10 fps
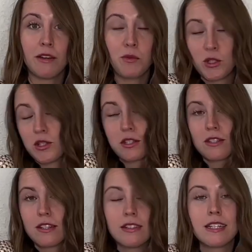which is
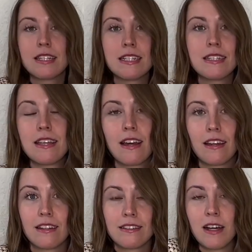to listen to
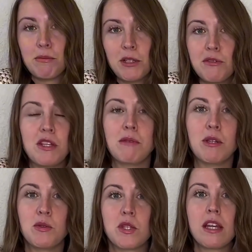uplifting
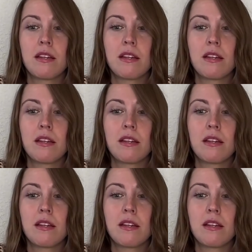music.